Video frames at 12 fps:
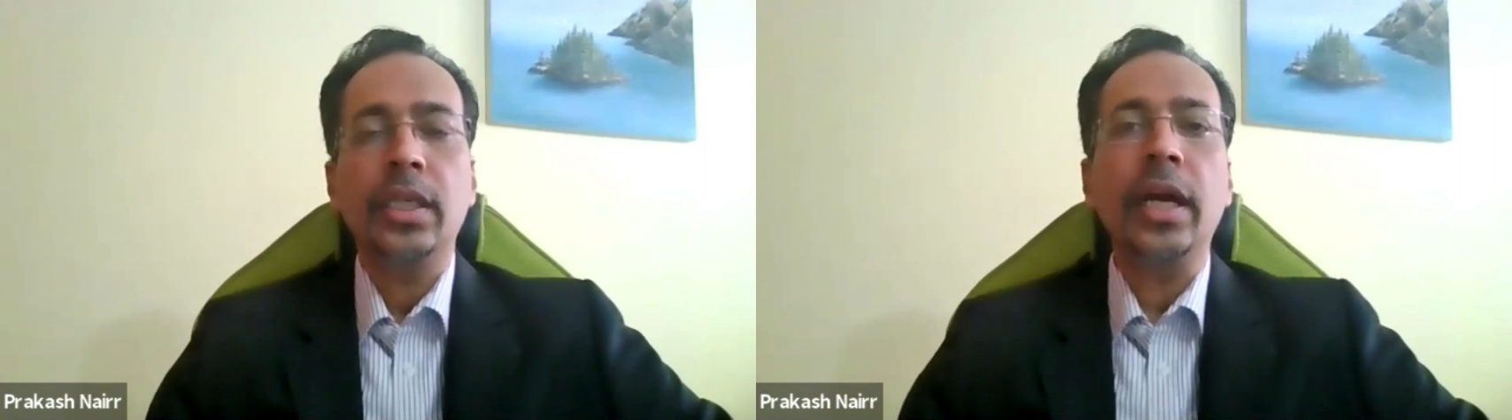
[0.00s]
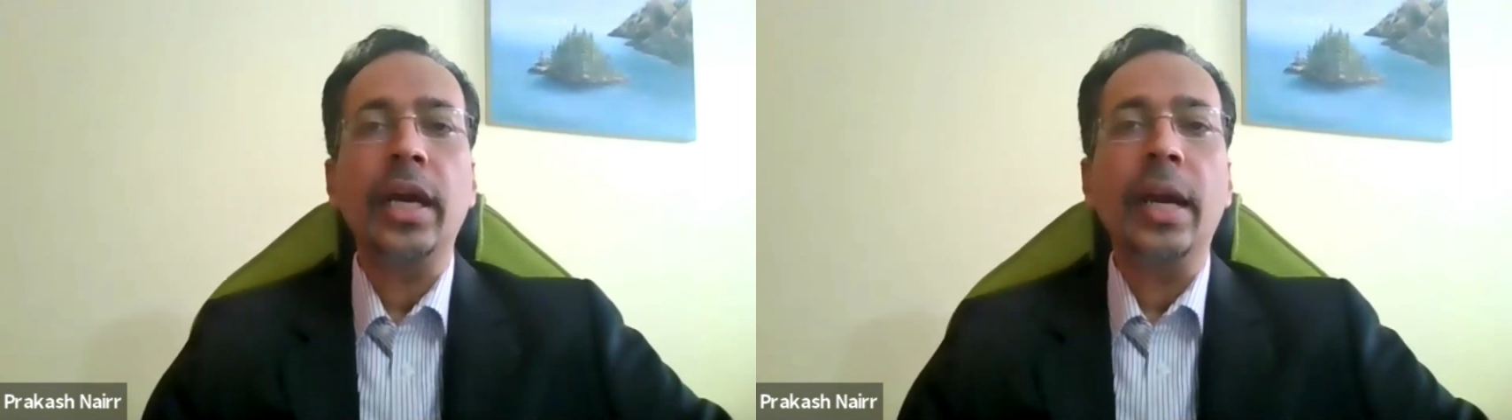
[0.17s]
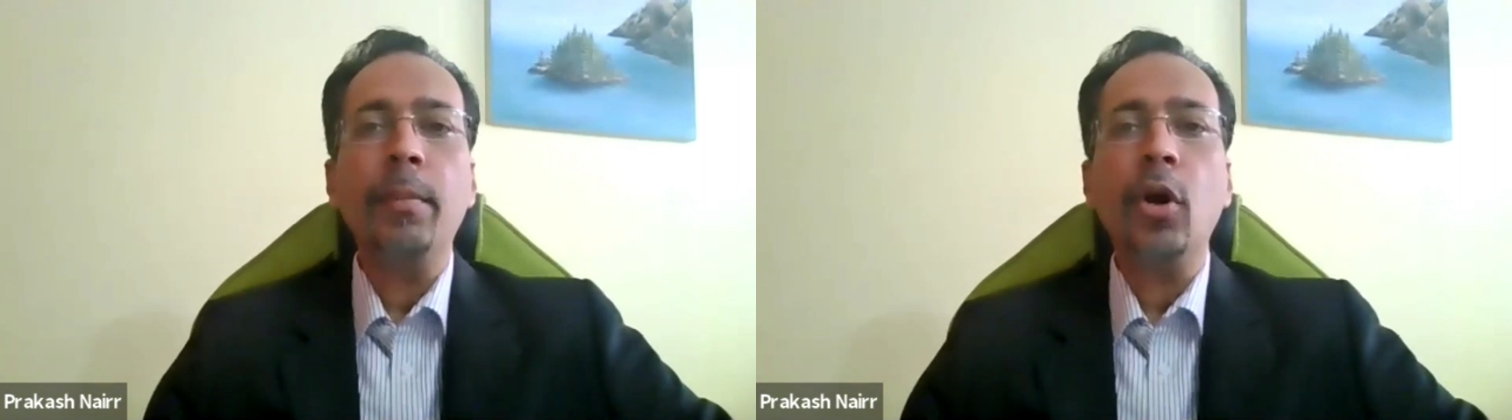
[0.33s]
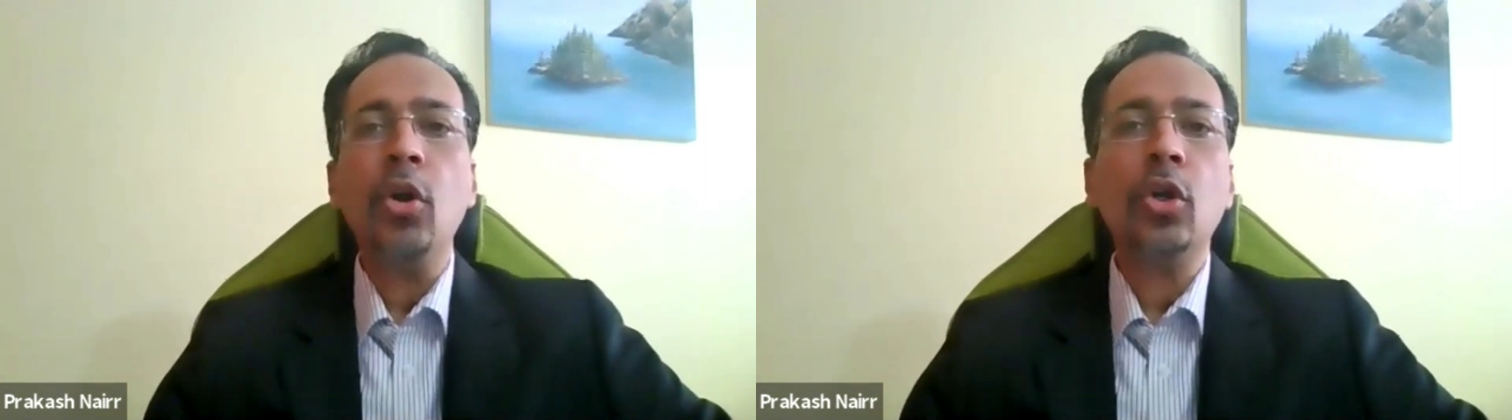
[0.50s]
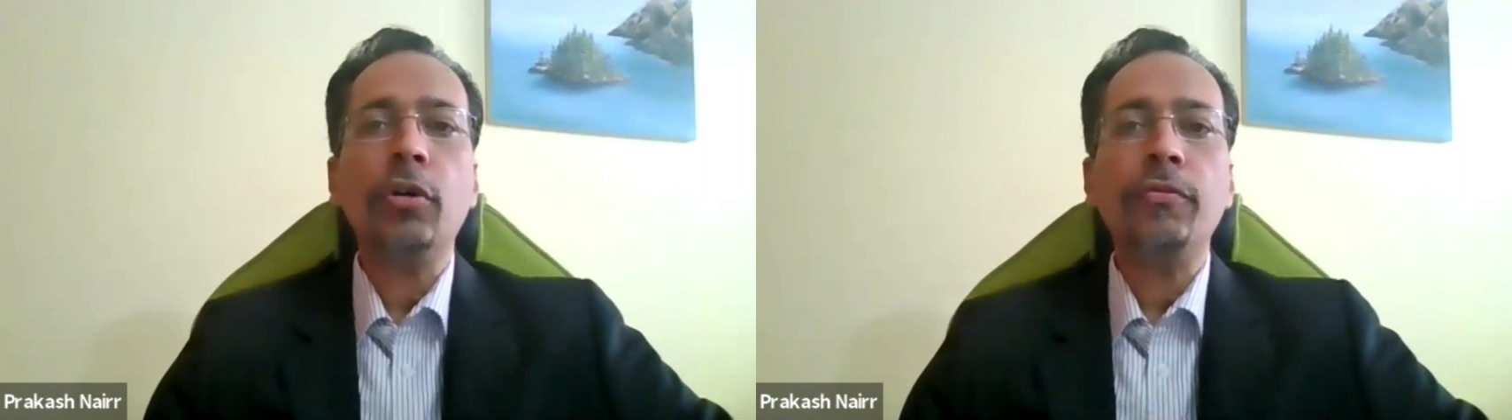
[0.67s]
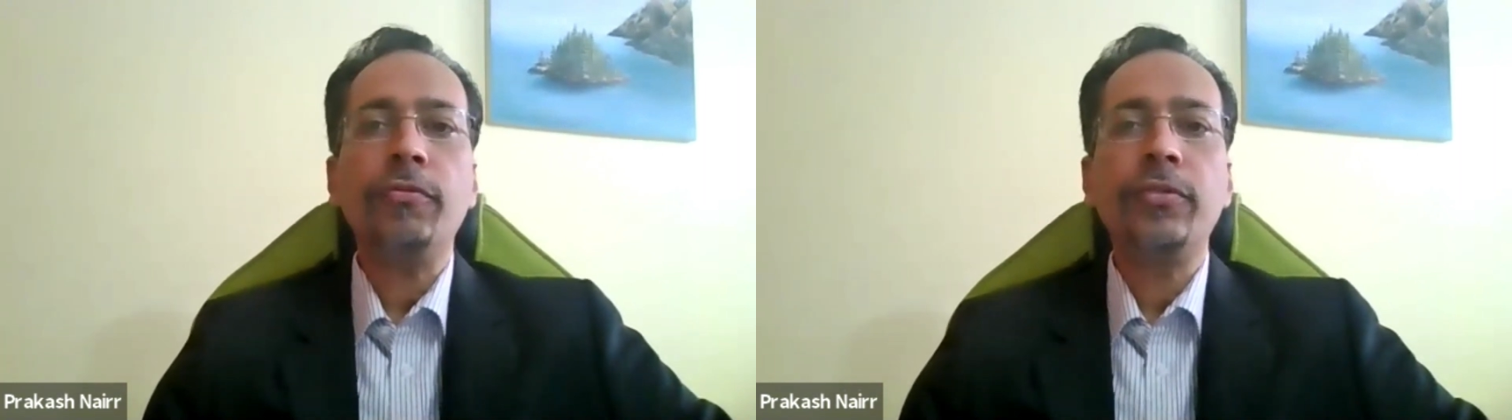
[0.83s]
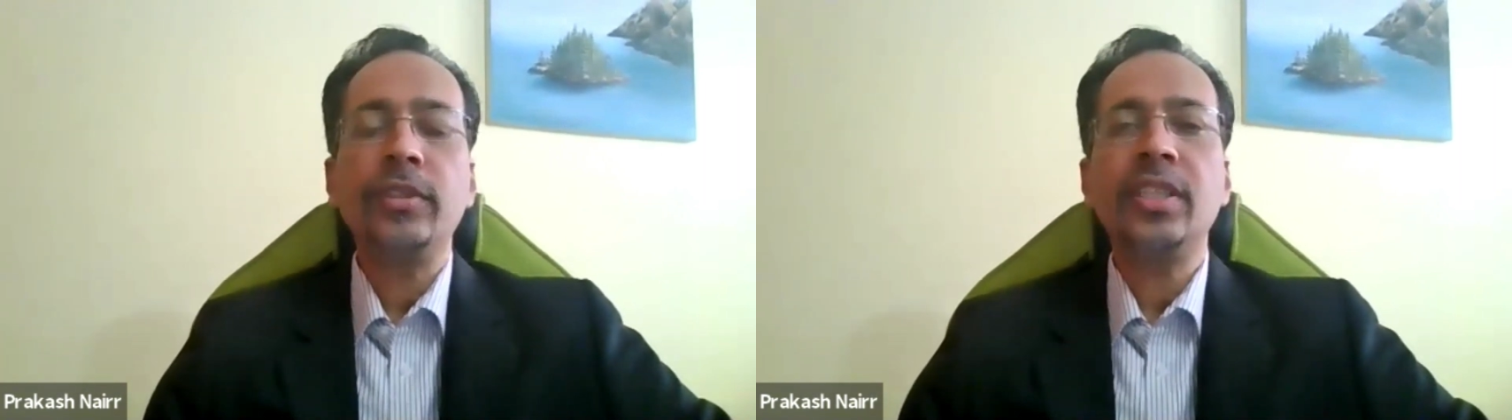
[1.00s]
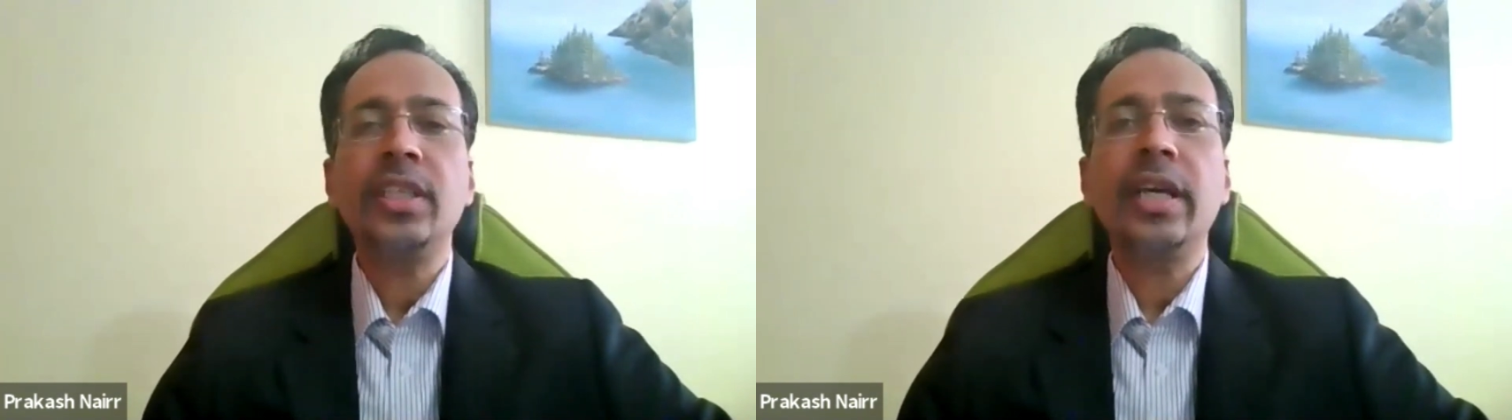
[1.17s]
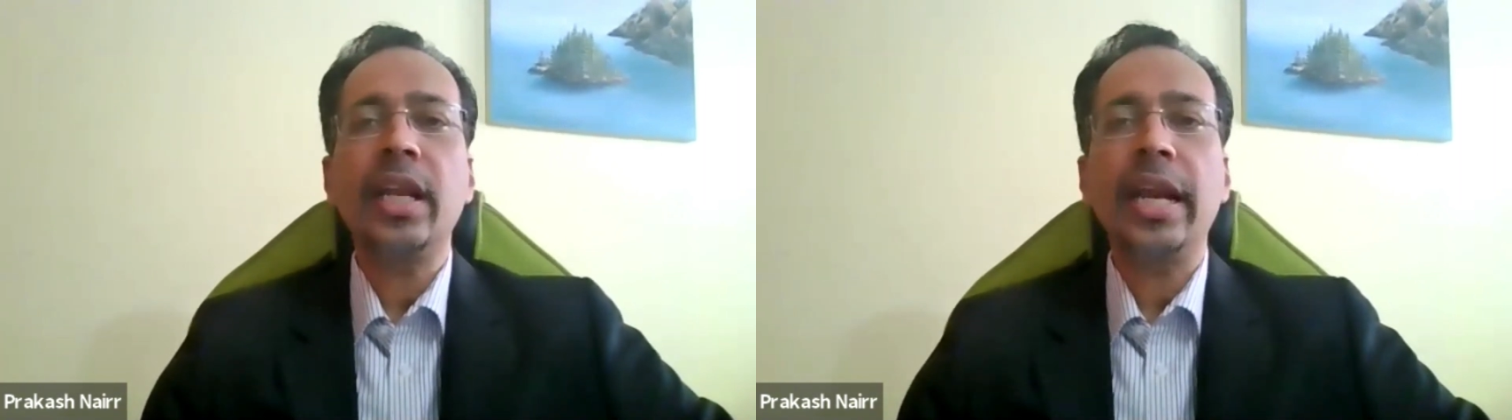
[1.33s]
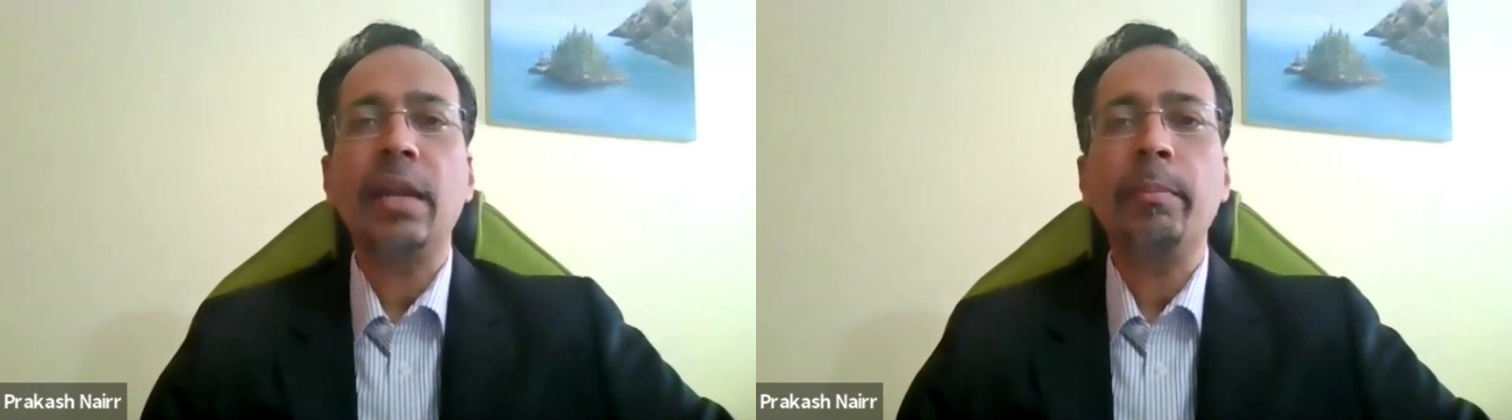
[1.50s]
the amount of physical